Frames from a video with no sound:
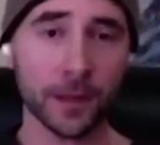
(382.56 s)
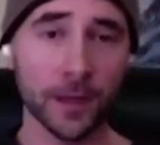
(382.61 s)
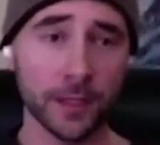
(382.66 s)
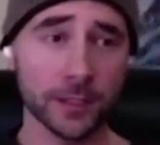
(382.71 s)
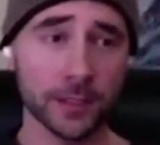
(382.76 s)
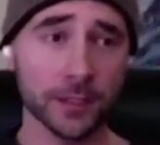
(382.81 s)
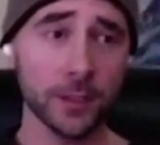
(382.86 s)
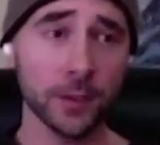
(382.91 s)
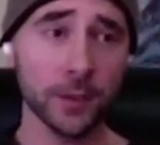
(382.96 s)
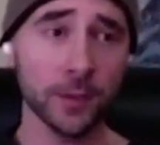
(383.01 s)

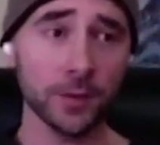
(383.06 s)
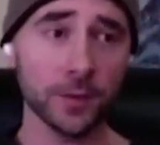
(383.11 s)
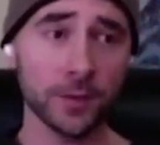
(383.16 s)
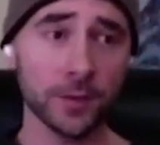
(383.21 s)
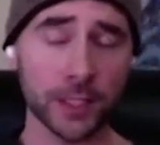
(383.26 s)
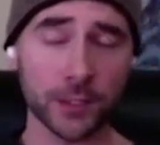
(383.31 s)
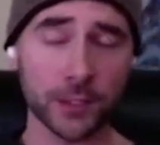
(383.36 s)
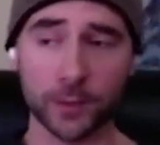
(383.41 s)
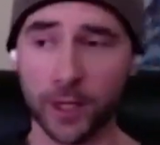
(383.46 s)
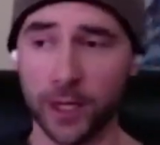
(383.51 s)
And so
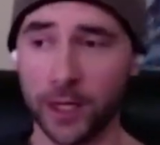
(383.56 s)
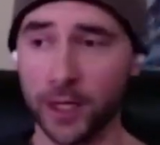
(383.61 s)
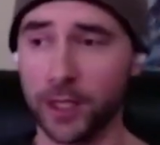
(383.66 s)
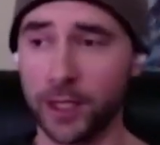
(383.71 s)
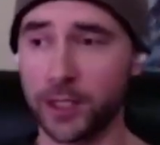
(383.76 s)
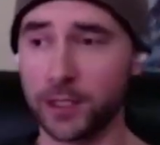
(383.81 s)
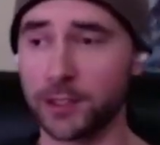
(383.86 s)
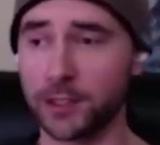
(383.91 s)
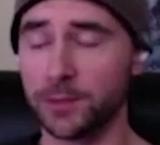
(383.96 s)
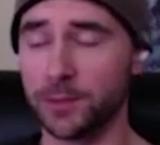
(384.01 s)
that's when I
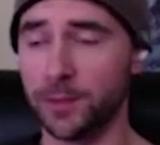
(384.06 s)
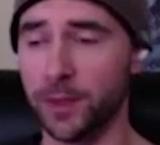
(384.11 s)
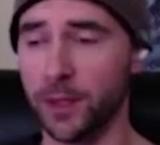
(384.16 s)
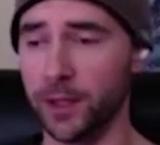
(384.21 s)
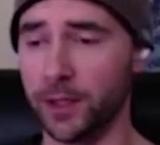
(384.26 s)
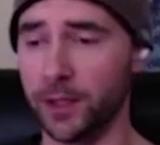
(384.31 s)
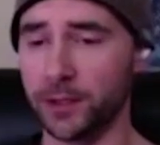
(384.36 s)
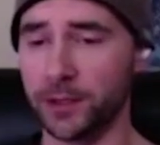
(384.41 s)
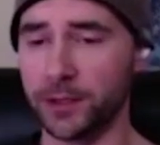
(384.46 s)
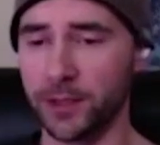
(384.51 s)

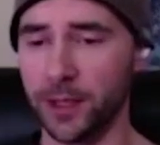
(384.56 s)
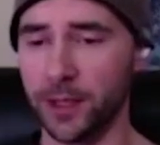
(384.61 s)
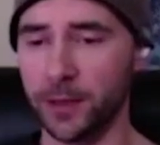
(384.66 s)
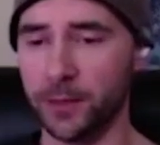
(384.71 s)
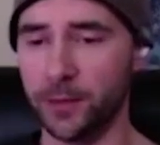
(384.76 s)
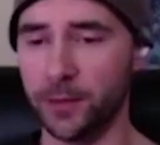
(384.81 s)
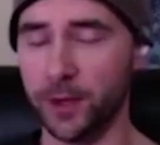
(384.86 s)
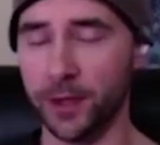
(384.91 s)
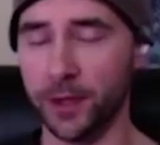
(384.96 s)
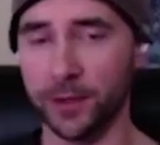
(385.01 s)
experienced,
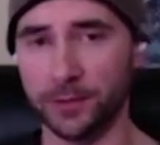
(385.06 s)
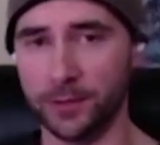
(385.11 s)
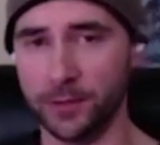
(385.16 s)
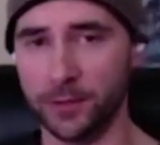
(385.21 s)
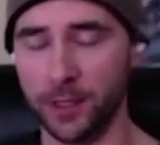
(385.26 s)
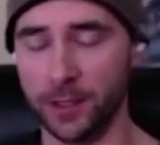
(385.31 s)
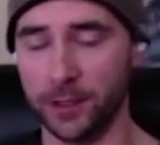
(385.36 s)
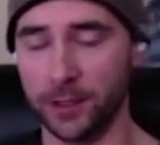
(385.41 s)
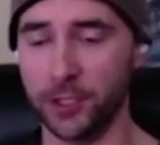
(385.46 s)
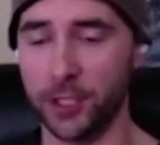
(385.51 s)
um, or I,
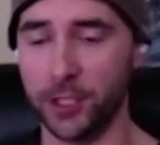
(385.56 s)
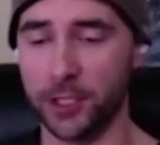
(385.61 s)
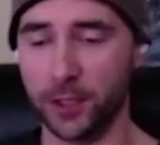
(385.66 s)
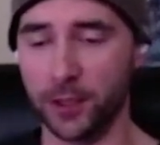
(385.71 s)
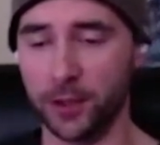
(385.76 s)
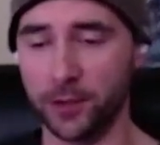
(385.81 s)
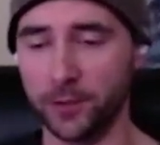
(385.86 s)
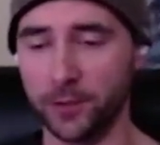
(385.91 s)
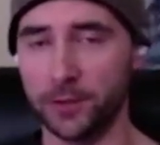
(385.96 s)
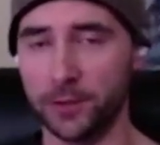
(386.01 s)
I checked
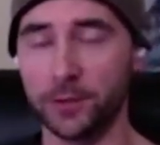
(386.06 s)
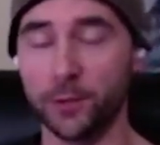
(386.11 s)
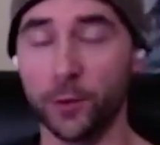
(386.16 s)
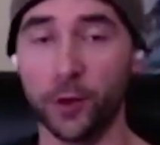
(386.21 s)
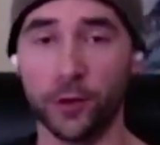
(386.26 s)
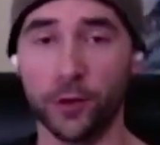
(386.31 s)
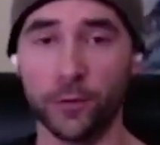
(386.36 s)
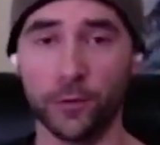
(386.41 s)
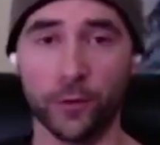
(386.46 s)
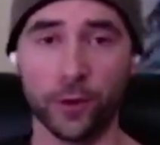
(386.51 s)
out
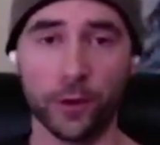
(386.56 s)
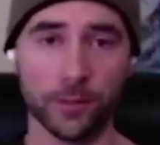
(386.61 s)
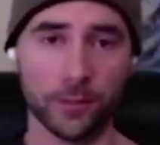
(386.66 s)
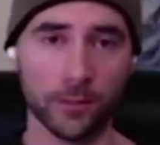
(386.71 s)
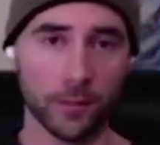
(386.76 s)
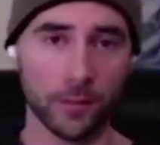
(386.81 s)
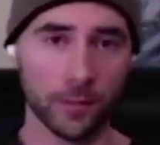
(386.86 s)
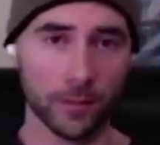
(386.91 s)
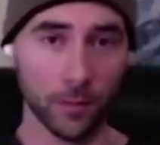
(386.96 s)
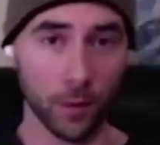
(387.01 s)
Warrior
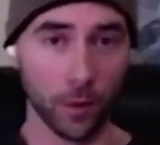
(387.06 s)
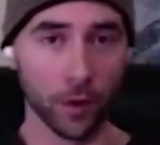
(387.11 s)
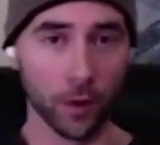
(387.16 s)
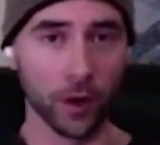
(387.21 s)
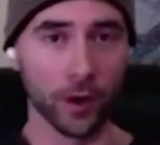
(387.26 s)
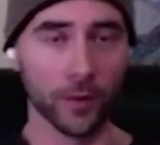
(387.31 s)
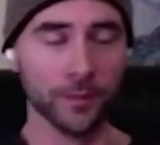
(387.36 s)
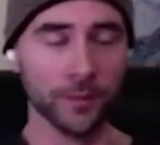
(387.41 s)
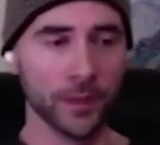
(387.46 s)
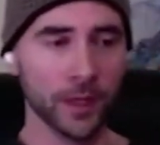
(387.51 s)
Forum
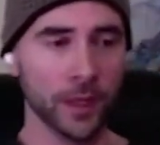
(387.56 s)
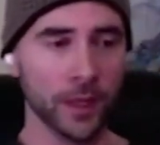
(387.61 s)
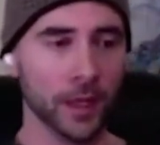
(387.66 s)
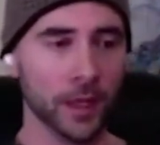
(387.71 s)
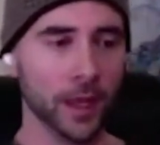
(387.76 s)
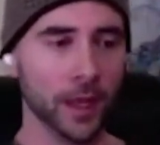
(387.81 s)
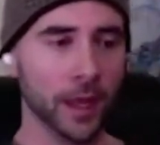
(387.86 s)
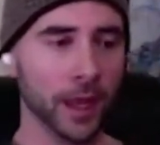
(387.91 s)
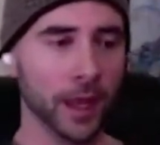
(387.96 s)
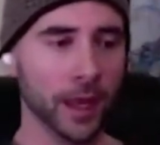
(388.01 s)
more
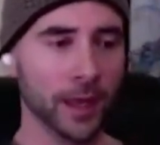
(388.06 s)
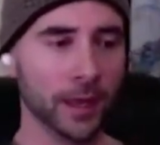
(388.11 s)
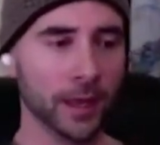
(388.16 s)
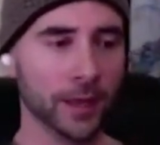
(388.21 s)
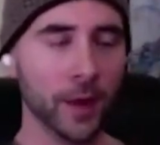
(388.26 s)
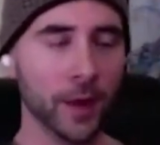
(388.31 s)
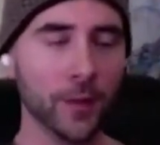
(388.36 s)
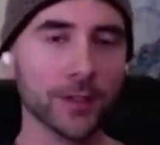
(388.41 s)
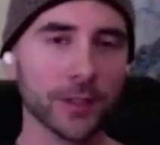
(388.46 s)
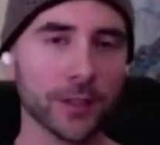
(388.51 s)
and
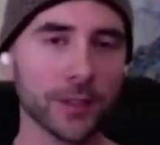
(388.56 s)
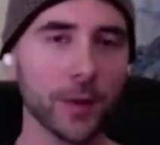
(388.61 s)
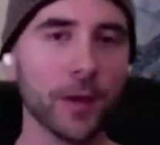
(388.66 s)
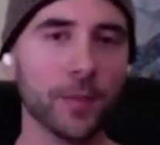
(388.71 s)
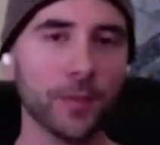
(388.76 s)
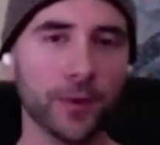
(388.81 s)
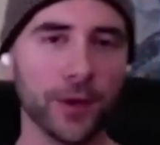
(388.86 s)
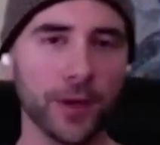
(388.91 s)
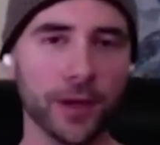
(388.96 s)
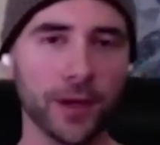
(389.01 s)
that was a
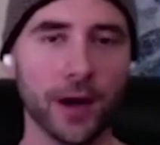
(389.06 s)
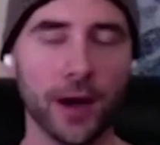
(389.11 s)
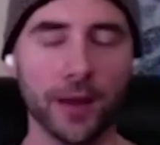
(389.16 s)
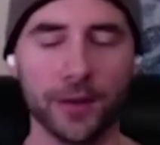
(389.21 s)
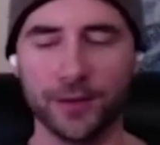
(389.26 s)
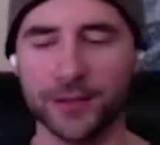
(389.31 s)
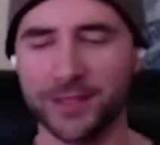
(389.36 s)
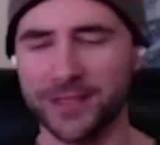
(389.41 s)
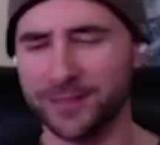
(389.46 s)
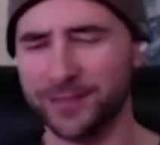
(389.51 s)
pretty hot,
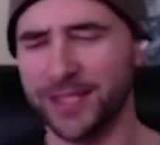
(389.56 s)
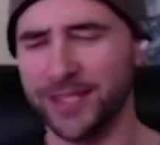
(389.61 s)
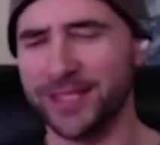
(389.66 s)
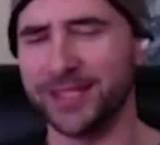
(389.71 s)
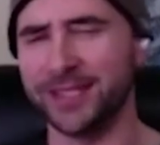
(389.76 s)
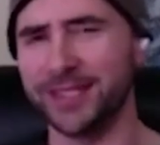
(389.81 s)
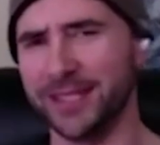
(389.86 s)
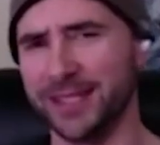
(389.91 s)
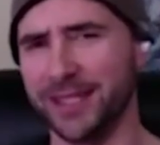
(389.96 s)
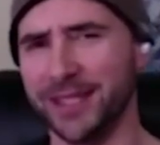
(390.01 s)
that was like
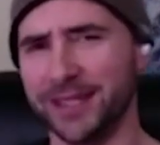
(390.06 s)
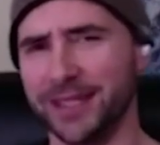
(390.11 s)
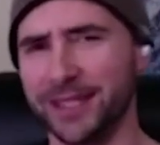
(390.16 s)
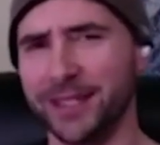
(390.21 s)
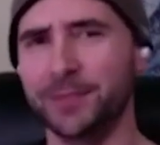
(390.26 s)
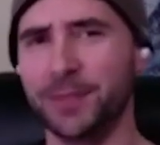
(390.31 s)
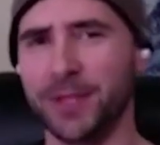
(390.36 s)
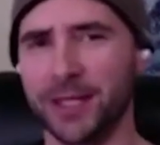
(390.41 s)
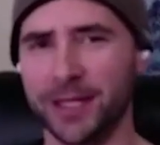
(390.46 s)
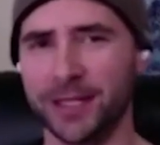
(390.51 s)
basically like
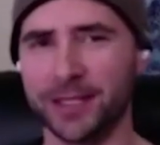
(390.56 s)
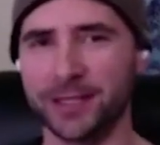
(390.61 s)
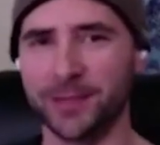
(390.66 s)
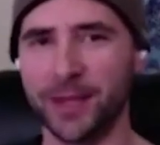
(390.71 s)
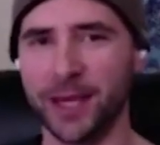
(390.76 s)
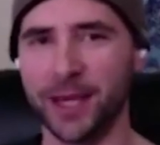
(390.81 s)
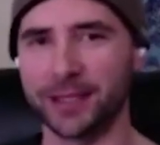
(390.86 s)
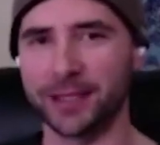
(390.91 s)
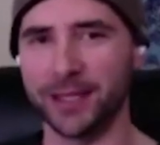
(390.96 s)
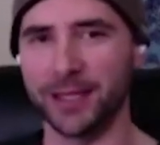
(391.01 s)
the place
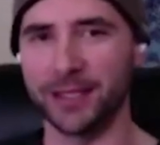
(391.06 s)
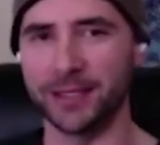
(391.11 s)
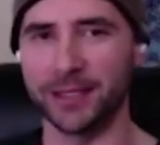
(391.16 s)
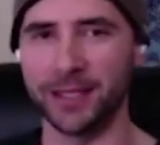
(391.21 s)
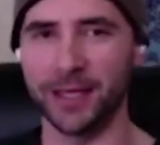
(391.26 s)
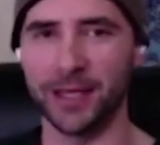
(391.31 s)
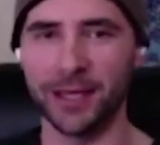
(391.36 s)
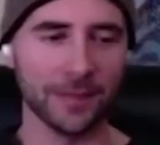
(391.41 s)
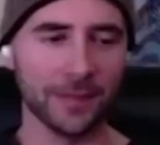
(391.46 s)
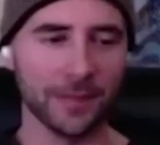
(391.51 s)
back in that day